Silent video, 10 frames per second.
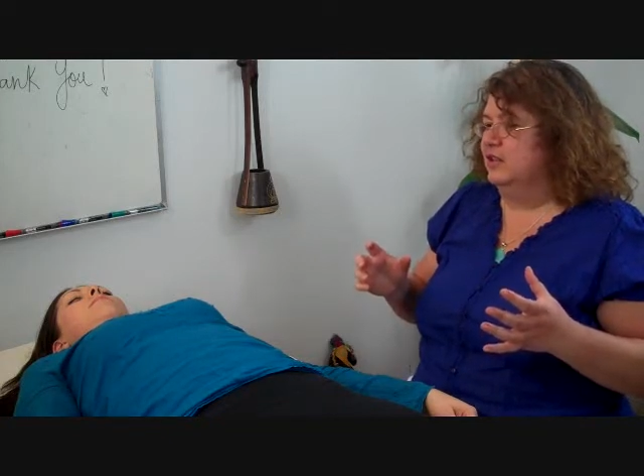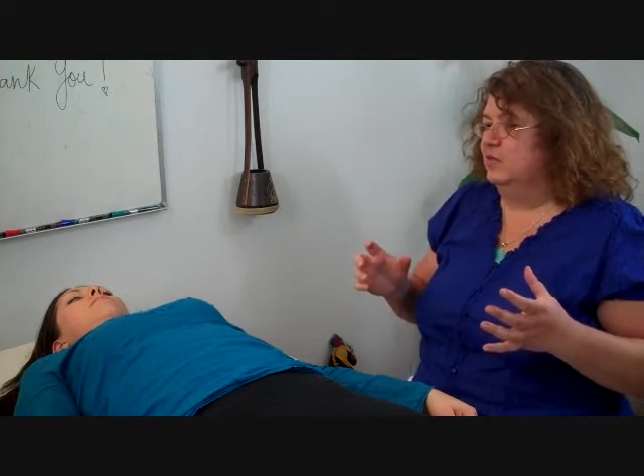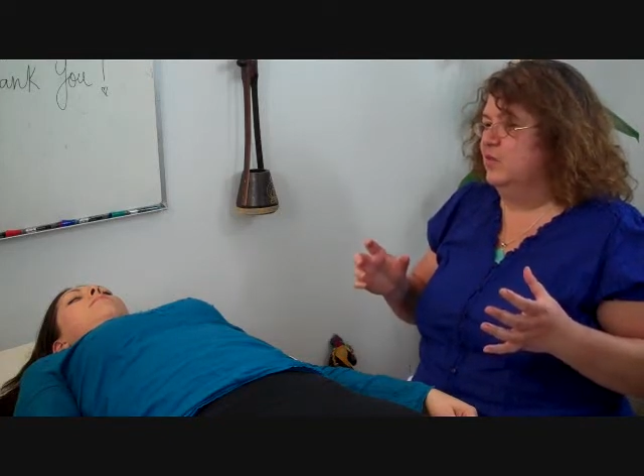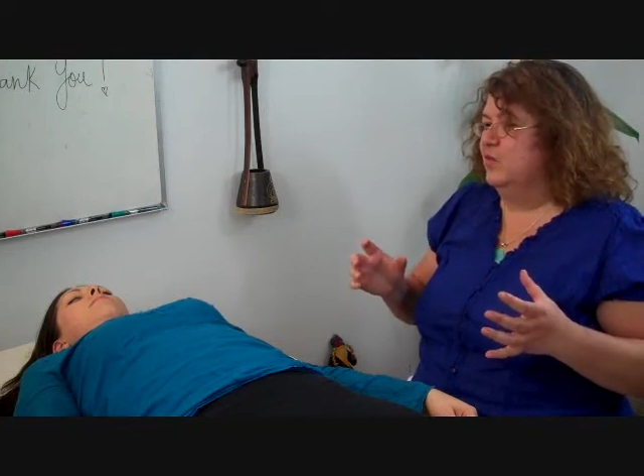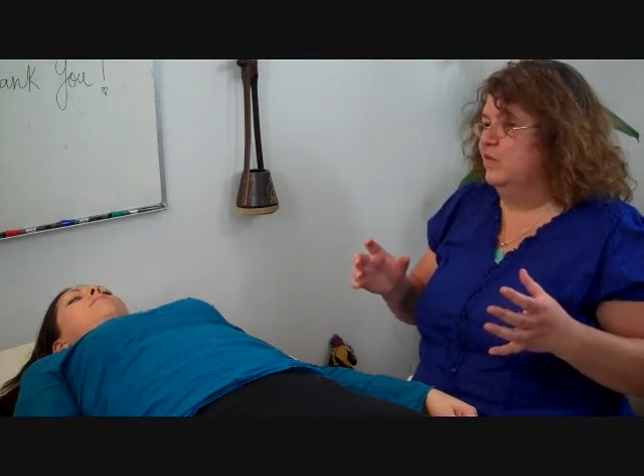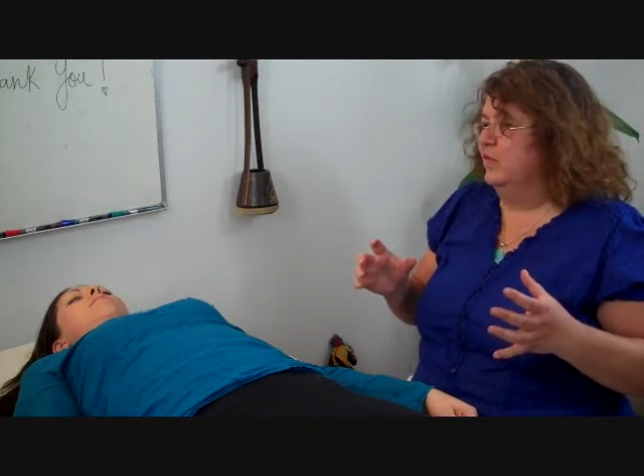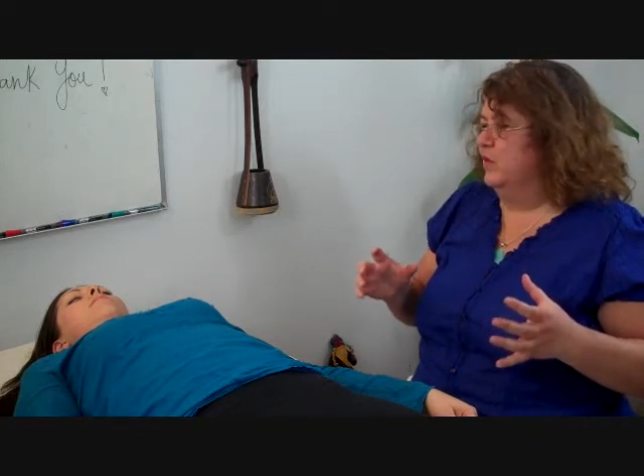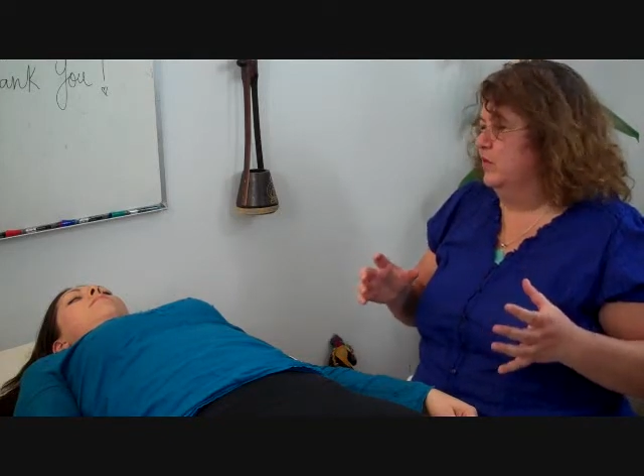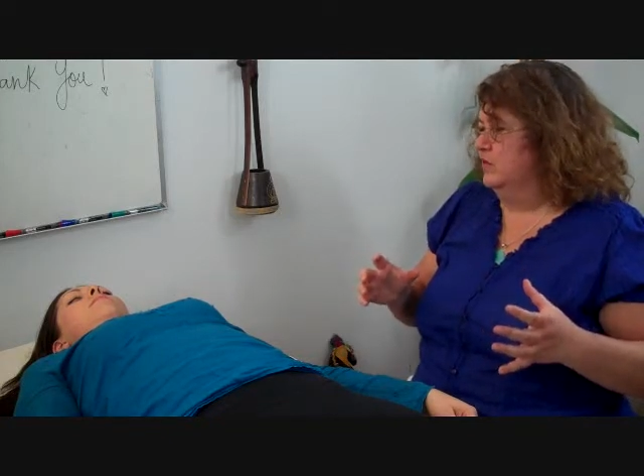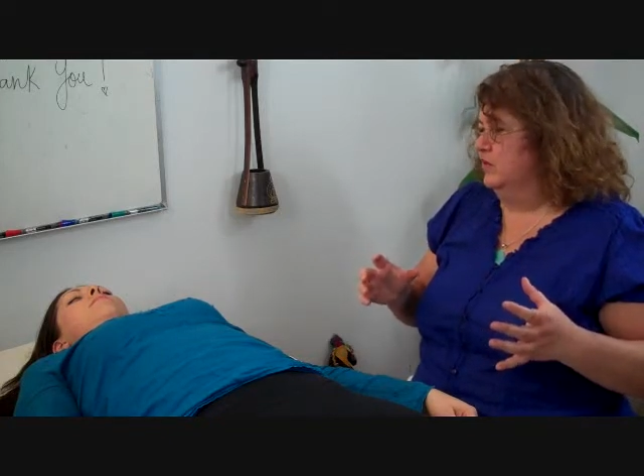move
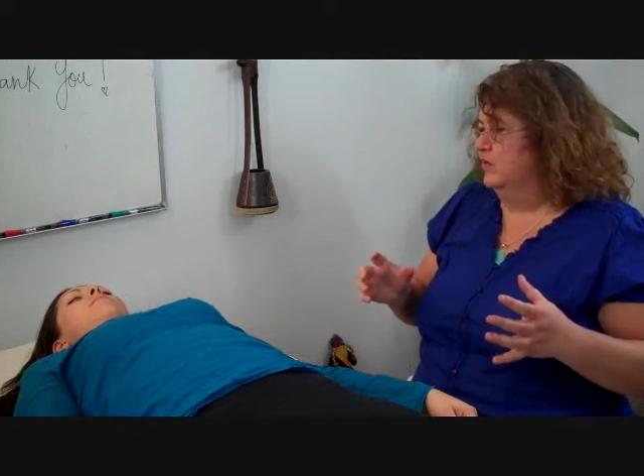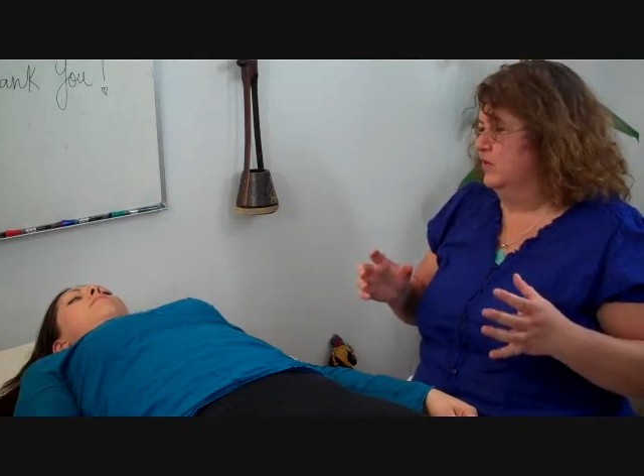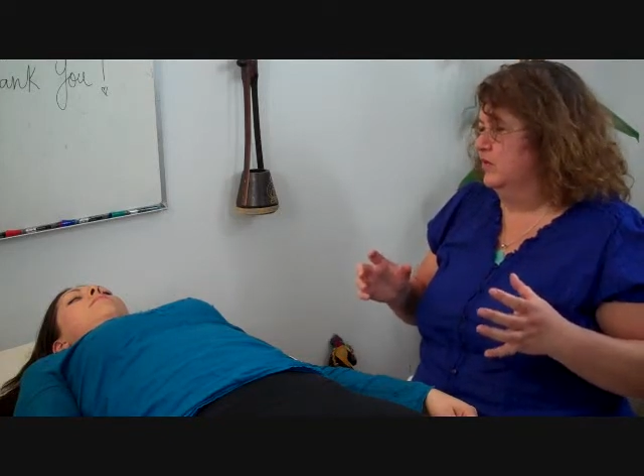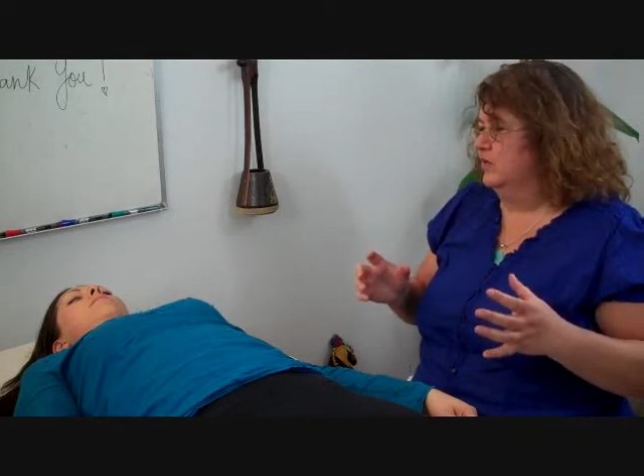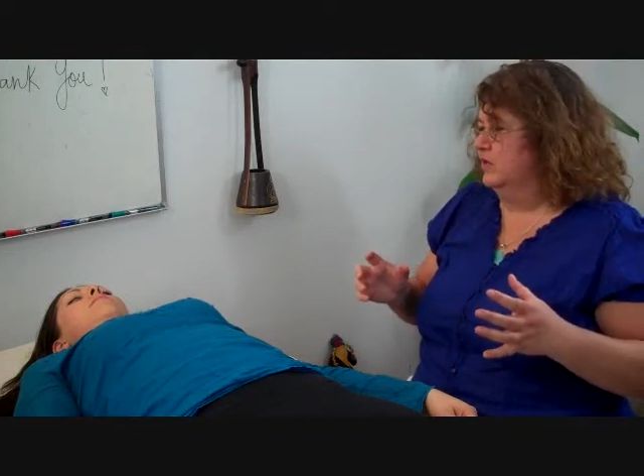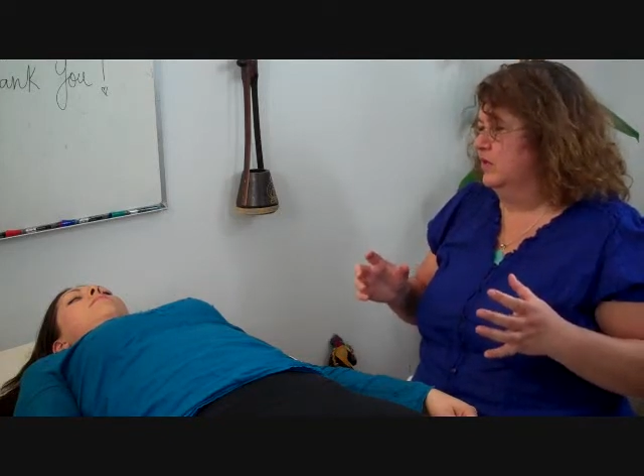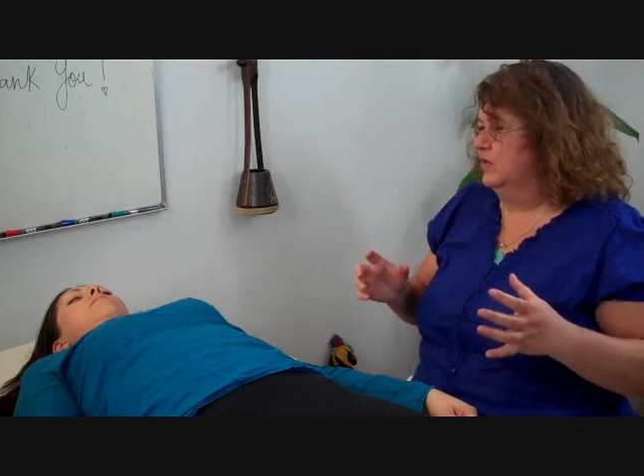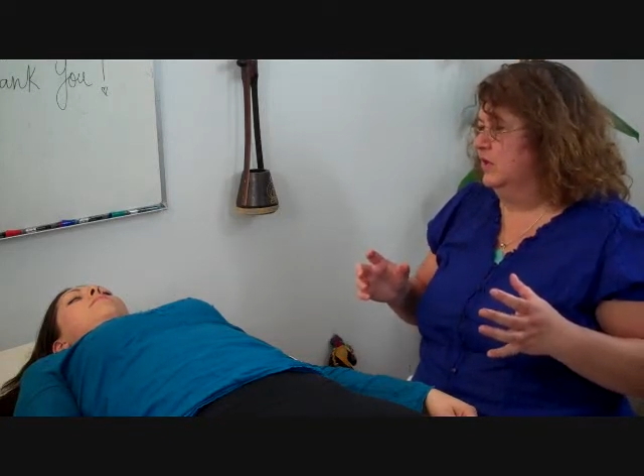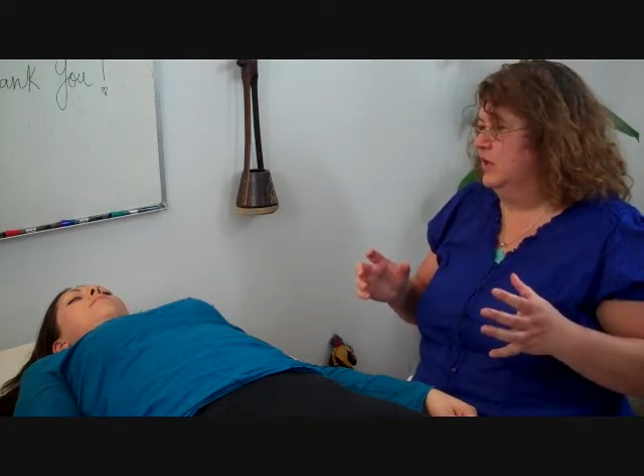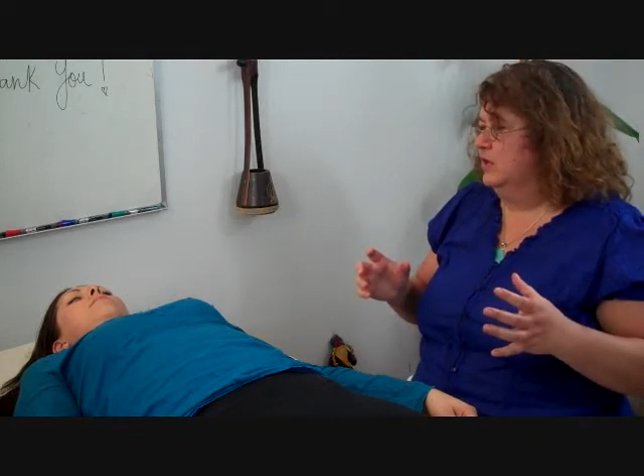on.
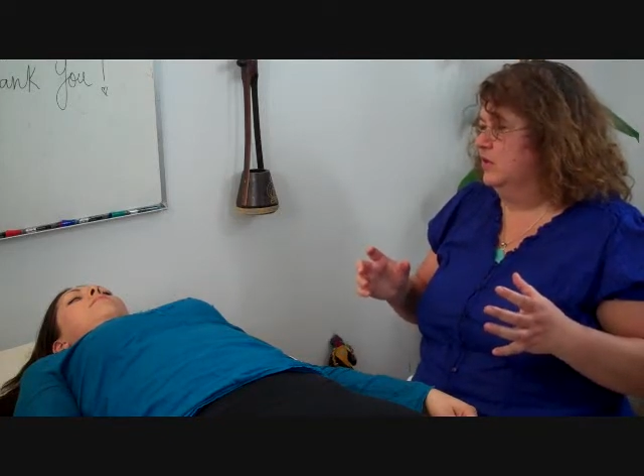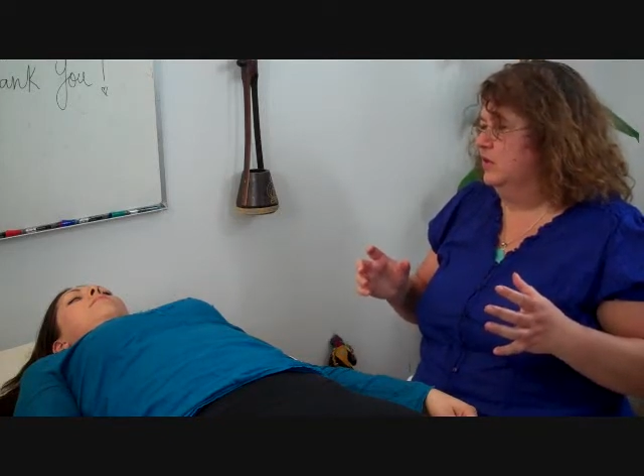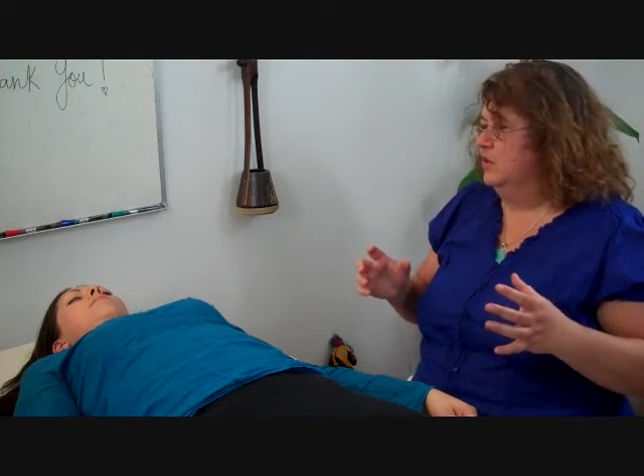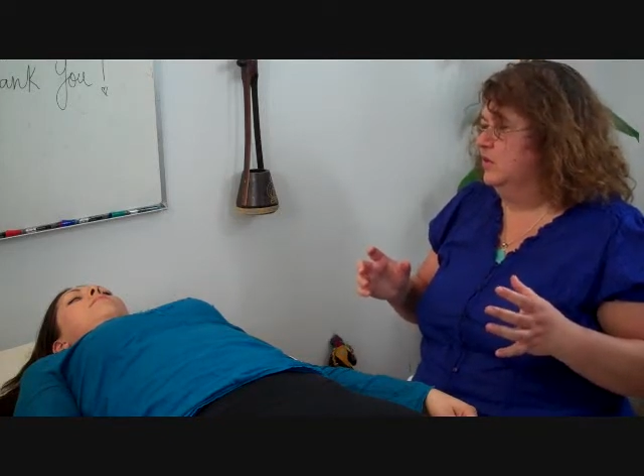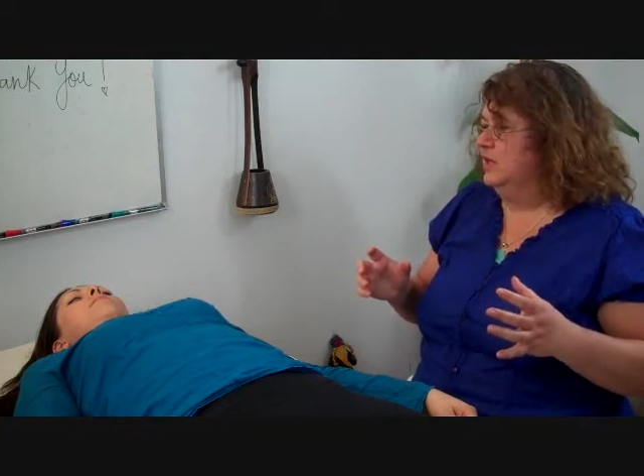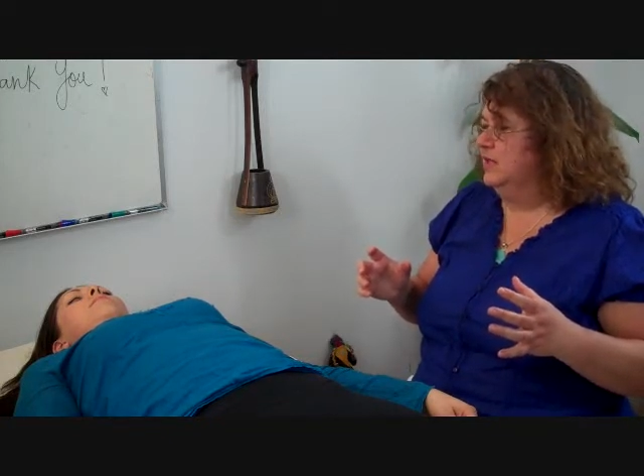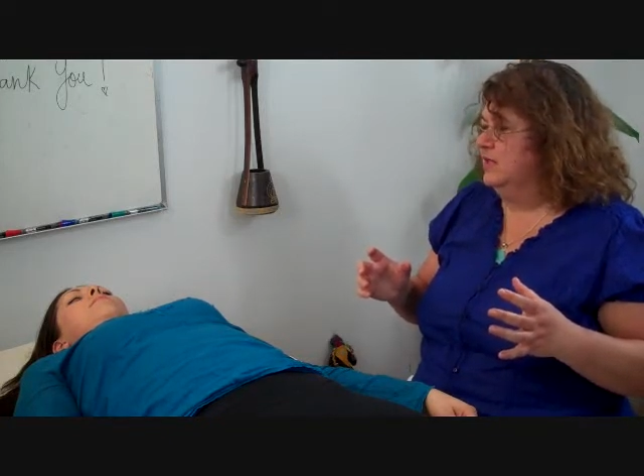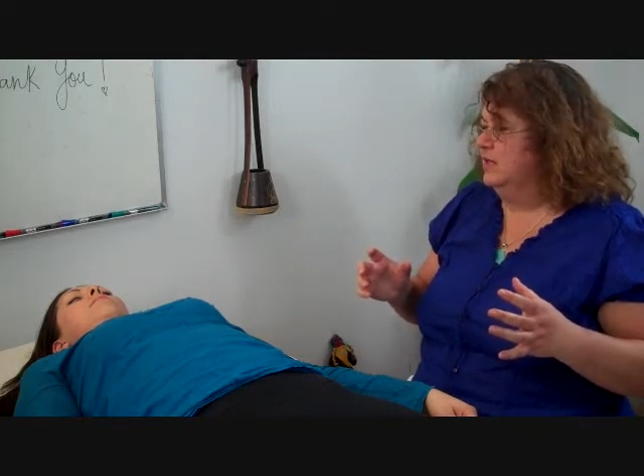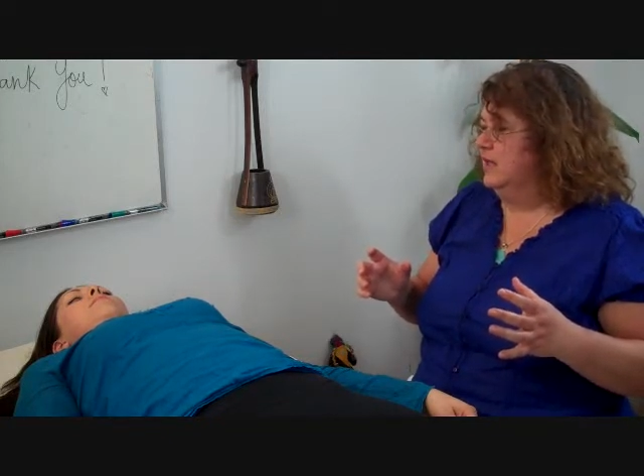So notice